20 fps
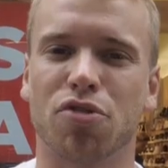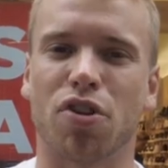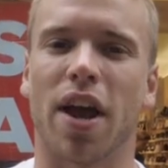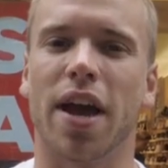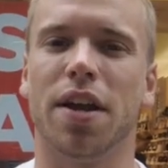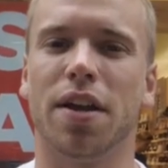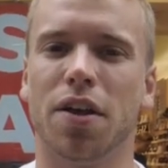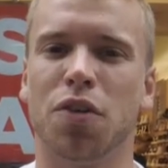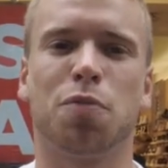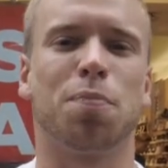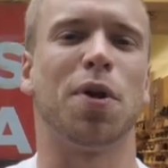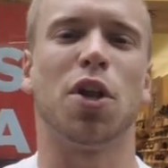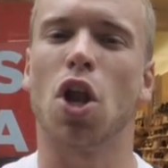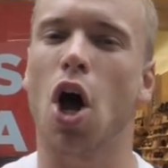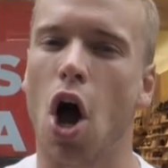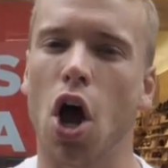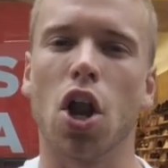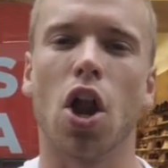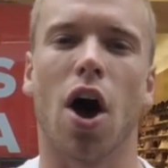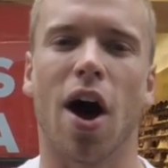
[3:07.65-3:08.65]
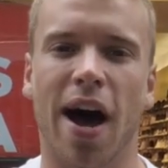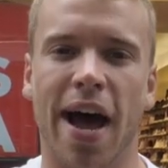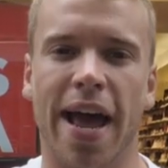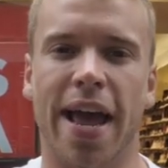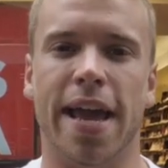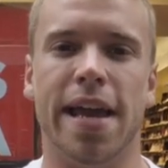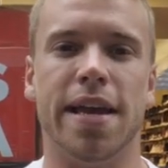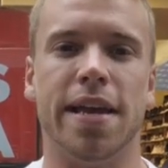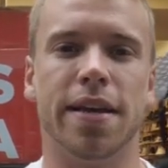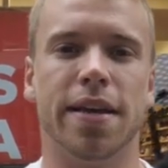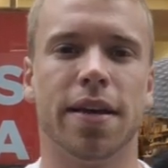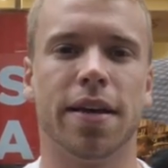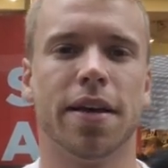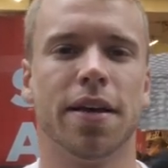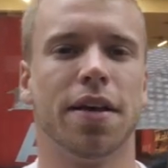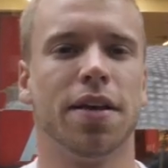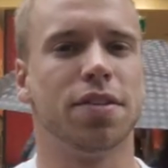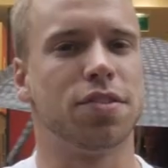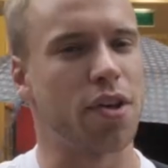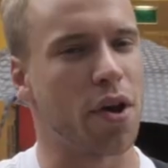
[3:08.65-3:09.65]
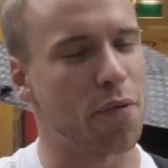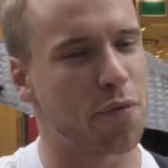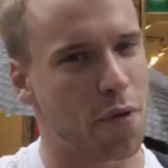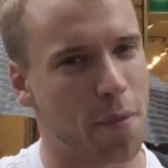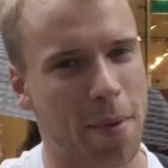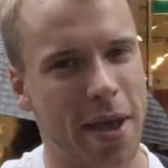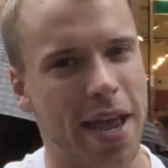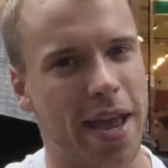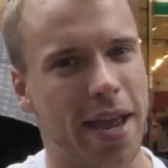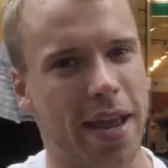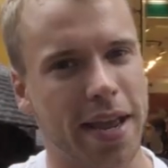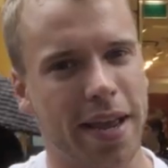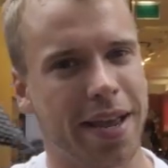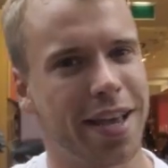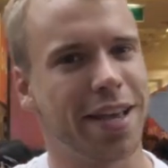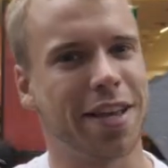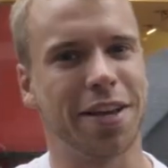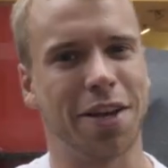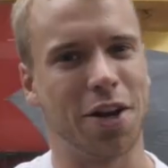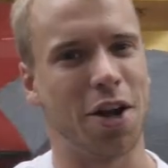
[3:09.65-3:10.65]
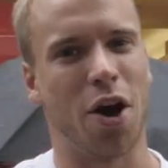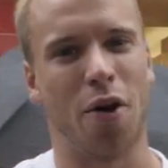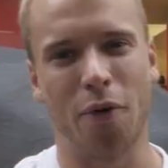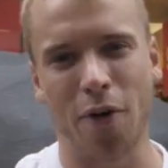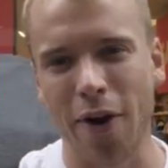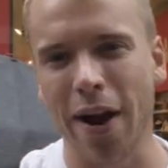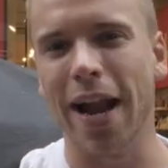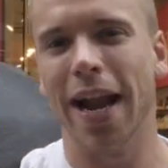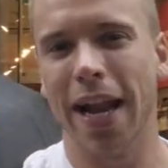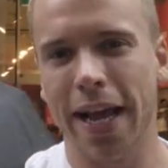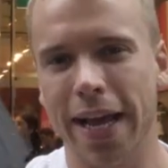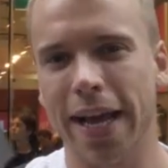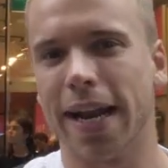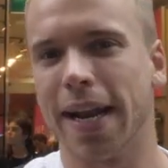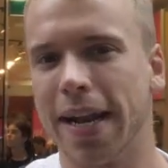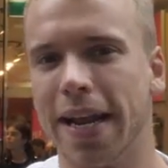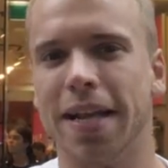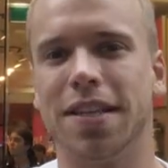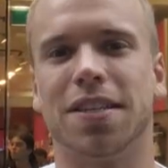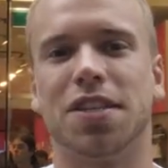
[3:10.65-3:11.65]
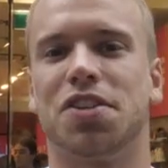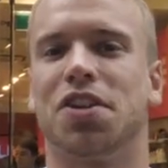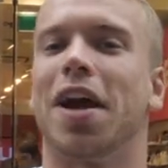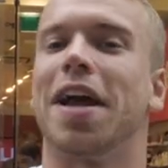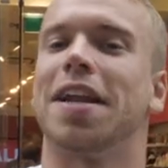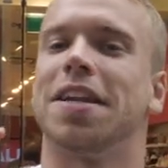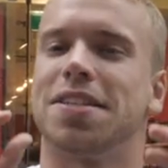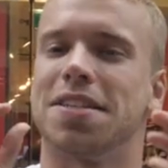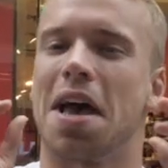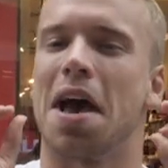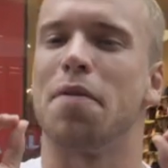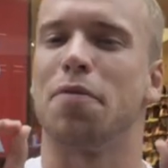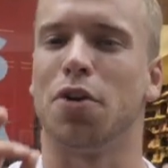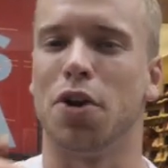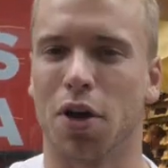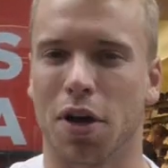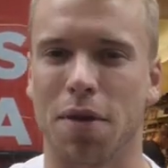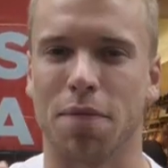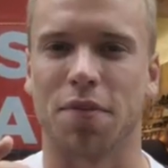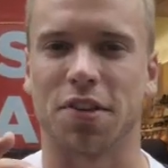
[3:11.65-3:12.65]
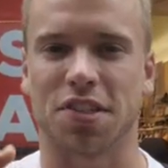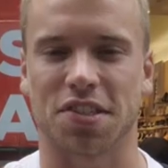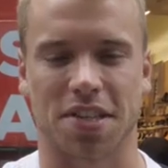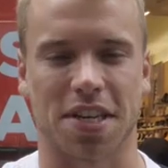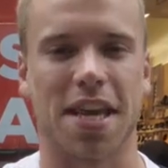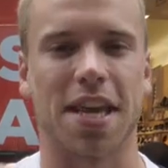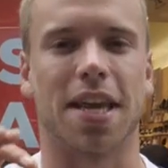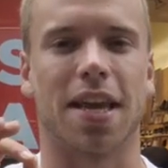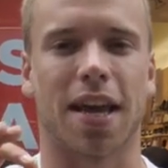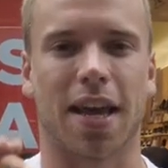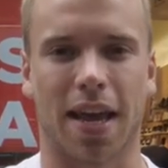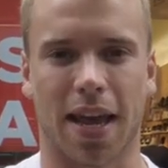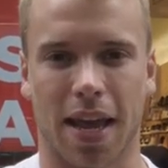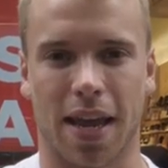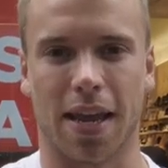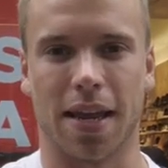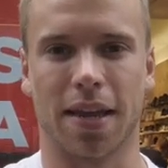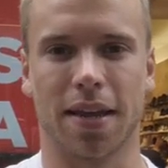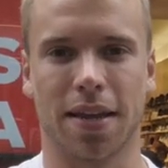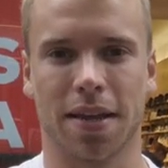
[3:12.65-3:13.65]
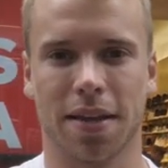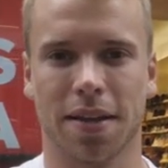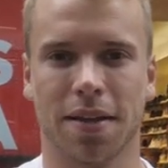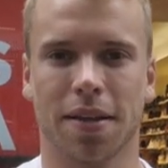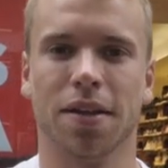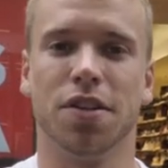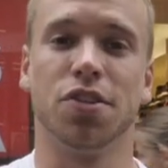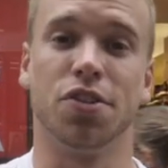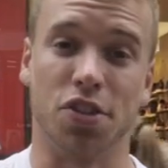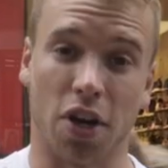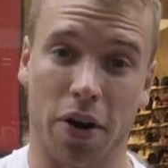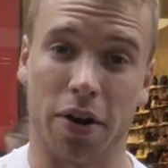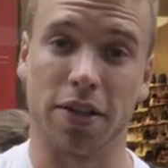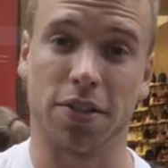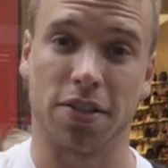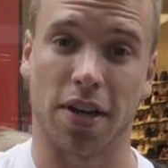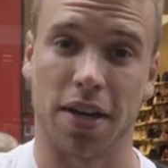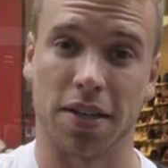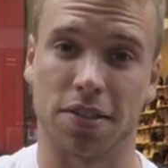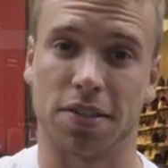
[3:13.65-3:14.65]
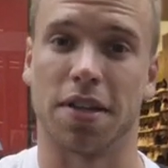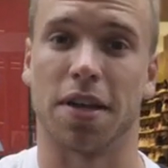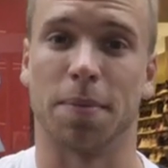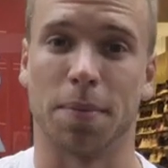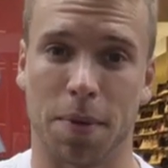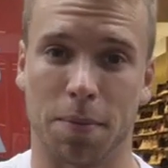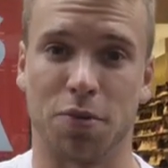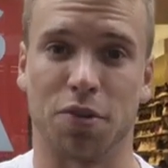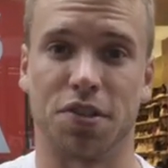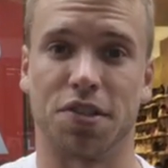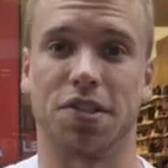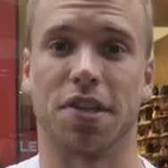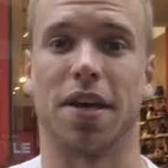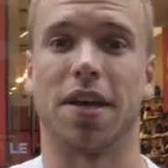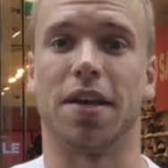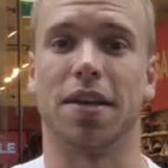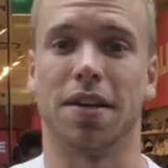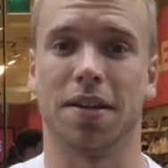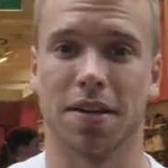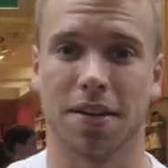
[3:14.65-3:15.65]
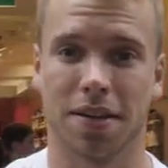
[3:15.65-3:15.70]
trainers, but not a lot of heat. So for me, you're not really gonna need to check this out if you're looking for sneaker heat. Sorry, Sidestep, I'm just saying.